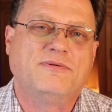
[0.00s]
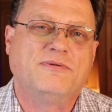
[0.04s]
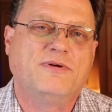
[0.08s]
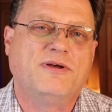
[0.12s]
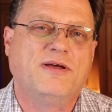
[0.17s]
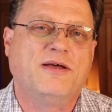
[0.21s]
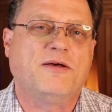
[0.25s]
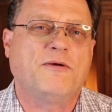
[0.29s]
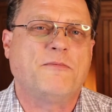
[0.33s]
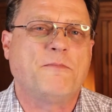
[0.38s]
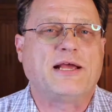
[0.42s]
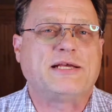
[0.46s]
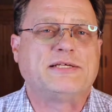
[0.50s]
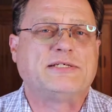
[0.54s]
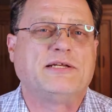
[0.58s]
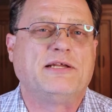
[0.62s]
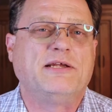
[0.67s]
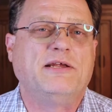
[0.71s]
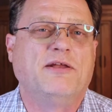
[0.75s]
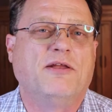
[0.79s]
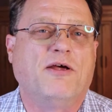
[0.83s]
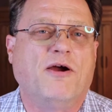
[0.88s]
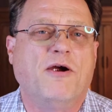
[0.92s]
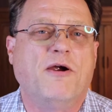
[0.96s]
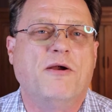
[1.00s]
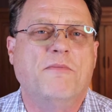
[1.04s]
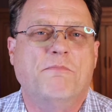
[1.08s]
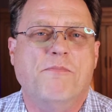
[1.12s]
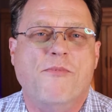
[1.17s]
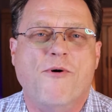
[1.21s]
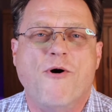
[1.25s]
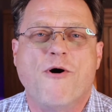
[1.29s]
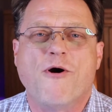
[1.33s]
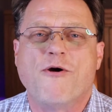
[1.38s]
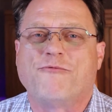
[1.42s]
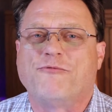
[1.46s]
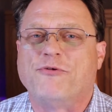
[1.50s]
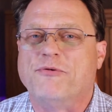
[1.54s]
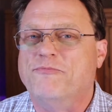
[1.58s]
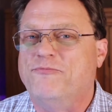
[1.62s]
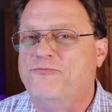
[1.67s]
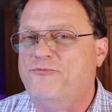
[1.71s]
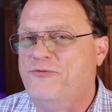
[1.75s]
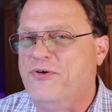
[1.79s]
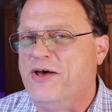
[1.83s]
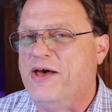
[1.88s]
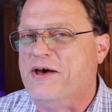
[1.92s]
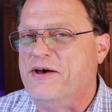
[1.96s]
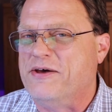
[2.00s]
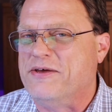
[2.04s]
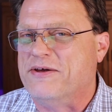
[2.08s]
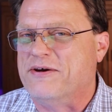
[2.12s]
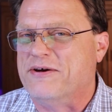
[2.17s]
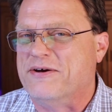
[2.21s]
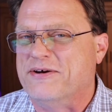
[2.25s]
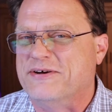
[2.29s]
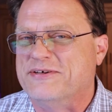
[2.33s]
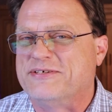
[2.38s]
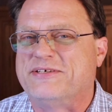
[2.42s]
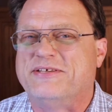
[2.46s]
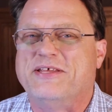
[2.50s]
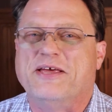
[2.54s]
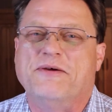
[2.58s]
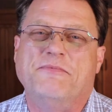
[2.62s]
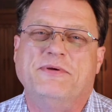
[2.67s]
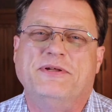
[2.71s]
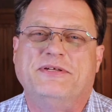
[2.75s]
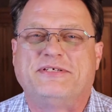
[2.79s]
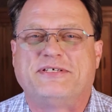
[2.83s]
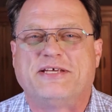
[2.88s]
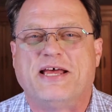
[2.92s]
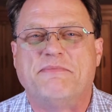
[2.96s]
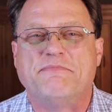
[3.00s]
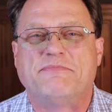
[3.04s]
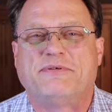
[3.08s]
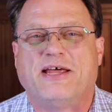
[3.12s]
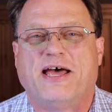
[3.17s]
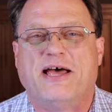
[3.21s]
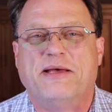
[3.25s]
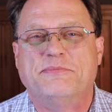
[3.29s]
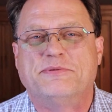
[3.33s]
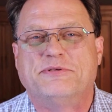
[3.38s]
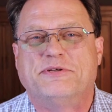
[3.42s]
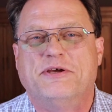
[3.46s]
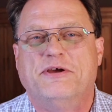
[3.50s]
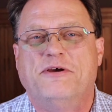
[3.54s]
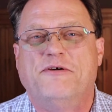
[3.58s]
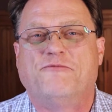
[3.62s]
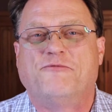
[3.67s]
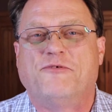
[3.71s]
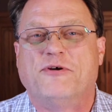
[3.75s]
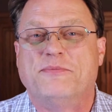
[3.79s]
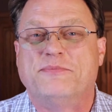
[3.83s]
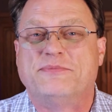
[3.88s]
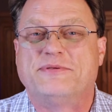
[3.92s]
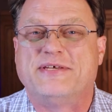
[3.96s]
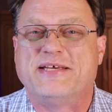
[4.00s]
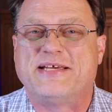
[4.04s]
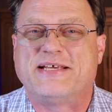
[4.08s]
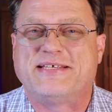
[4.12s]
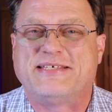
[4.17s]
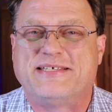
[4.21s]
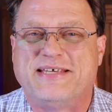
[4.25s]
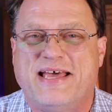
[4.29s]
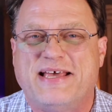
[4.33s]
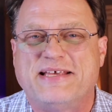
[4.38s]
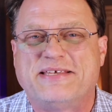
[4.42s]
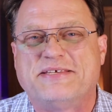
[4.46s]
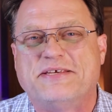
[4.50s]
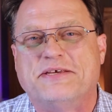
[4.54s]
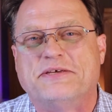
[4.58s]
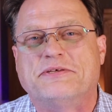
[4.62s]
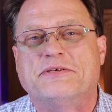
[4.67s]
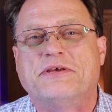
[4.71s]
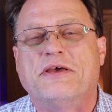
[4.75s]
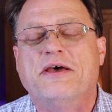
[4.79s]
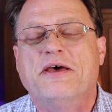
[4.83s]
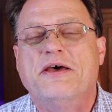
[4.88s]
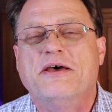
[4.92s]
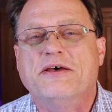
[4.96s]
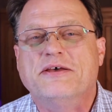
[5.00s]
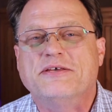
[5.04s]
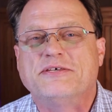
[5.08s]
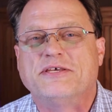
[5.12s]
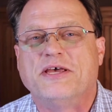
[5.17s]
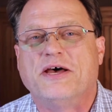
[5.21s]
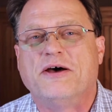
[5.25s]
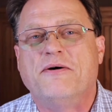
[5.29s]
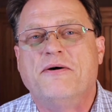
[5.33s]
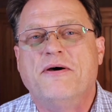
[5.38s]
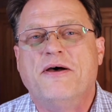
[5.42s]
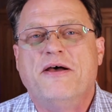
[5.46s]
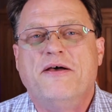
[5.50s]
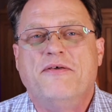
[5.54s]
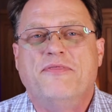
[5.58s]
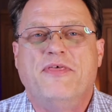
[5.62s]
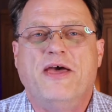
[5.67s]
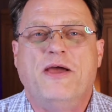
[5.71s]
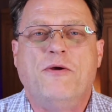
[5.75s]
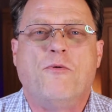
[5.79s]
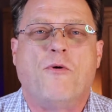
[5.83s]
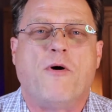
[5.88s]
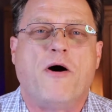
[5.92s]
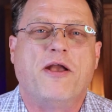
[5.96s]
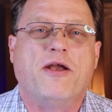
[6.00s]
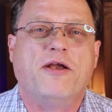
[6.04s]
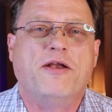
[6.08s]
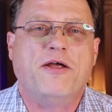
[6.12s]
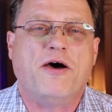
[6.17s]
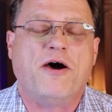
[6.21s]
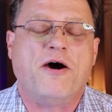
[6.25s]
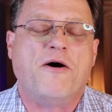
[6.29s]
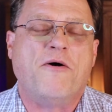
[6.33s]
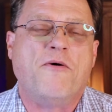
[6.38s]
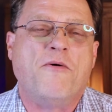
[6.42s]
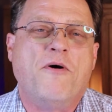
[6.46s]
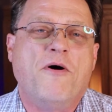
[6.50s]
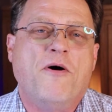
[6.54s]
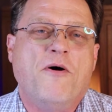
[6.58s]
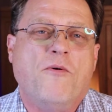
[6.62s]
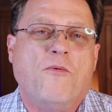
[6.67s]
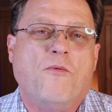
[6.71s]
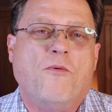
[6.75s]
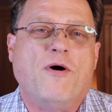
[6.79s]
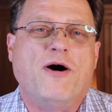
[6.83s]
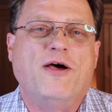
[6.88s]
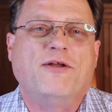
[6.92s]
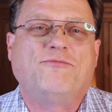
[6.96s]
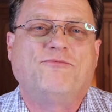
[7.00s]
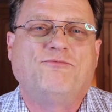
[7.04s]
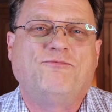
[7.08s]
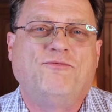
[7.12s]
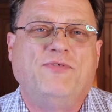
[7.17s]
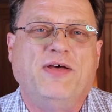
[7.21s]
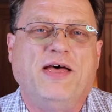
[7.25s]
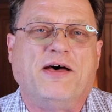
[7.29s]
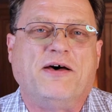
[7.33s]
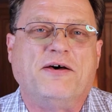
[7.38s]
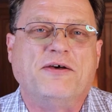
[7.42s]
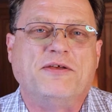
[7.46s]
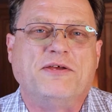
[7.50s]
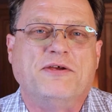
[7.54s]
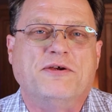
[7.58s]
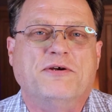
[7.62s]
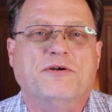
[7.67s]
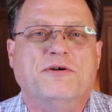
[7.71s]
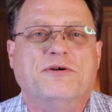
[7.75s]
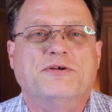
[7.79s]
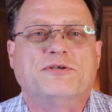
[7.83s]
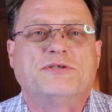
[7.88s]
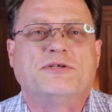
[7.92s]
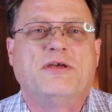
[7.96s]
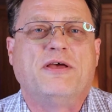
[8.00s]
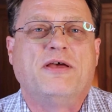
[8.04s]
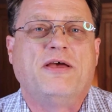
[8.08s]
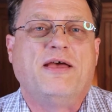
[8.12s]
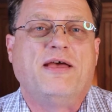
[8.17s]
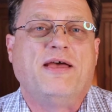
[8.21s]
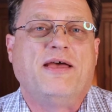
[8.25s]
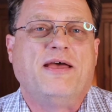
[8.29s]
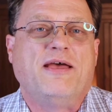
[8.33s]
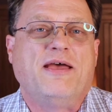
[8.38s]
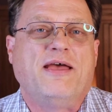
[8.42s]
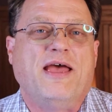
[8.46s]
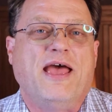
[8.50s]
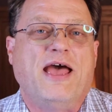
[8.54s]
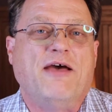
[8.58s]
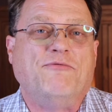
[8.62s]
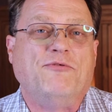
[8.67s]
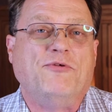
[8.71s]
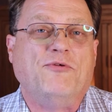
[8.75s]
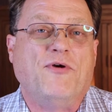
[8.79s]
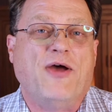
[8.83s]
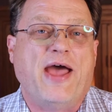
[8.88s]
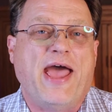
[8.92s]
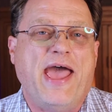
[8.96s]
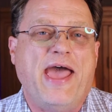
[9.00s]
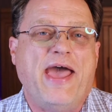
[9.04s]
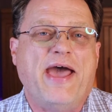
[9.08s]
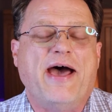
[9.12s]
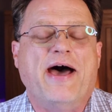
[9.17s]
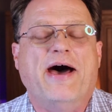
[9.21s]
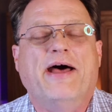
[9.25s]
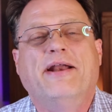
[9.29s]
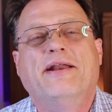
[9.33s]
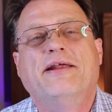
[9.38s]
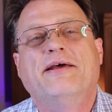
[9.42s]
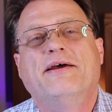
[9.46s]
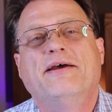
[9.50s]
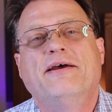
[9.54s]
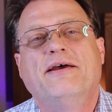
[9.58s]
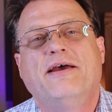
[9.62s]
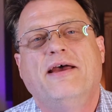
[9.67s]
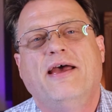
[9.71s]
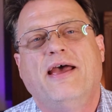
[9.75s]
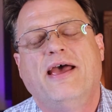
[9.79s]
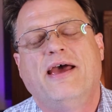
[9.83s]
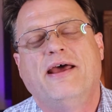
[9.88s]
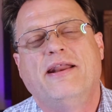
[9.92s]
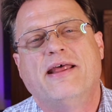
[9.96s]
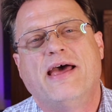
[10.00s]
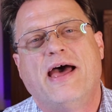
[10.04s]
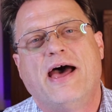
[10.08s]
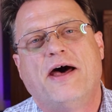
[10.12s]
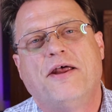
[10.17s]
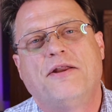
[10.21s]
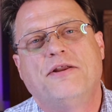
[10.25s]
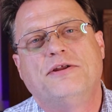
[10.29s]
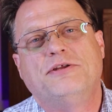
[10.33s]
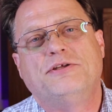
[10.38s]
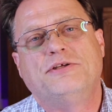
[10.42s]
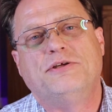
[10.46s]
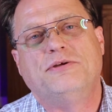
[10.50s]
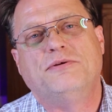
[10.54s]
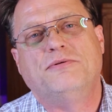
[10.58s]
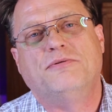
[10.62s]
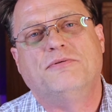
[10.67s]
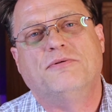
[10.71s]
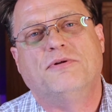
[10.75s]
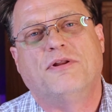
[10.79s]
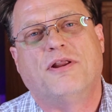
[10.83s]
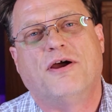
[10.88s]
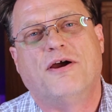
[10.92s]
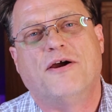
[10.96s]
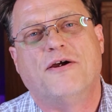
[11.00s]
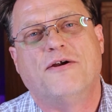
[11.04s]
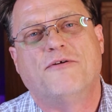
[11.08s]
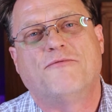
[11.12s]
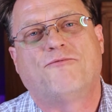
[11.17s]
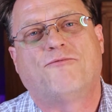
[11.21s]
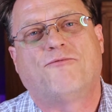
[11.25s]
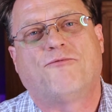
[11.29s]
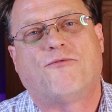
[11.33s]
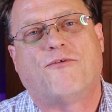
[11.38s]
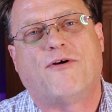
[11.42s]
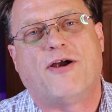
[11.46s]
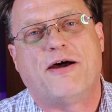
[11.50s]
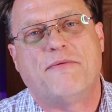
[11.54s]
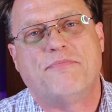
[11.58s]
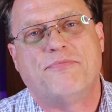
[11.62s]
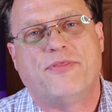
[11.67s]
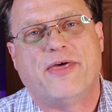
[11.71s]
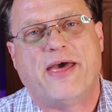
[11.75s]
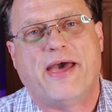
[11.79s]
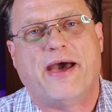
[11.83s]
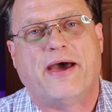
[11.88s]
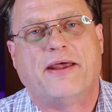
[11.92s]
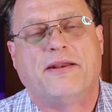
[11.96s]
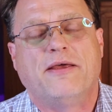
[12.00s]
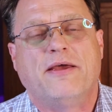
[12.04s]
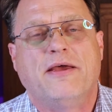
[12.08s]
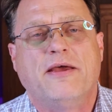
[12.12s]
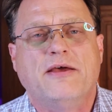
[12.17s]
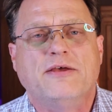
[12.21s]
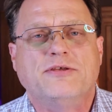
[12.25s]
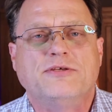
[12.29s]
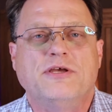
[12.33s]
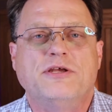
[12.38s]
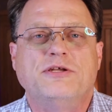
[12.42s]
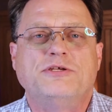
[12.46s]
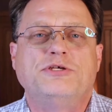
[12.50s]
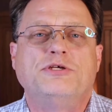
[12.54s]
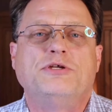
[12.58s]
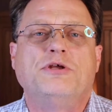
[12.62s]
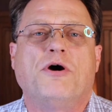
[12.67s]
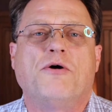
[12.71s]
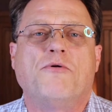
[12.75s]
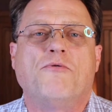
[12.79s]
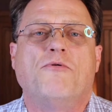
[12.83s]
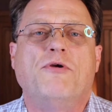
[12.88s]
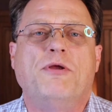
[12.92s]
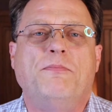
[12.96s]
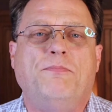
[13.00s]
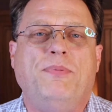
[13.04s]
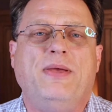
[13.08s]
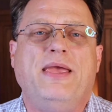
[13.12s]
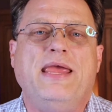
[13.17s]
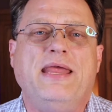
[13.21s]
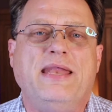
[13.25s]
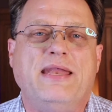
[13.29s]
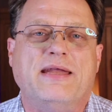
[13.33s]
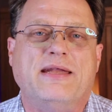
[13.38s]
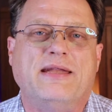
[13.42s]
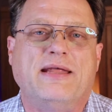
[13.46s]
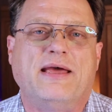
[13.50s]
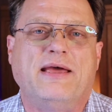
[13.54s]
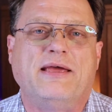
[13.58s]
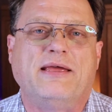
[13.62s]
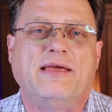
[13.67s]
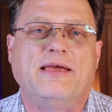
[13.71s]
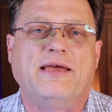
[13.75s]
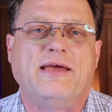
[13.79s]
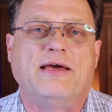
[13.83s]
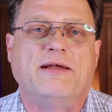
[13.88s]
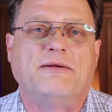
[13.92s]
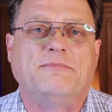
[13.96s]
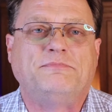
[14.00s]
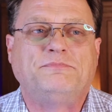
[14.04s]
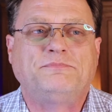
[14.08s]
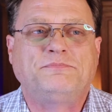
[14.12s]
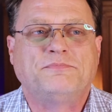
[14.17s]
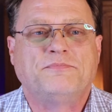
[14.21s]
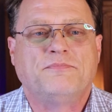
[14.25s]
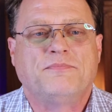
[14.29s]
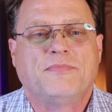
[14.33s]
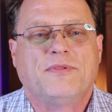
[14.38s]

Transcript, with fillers: Well, we actually learn more from failures than we sometimes do from successes. So they want to know what failures have you had and how did you learn from that so that you don't repeat it again.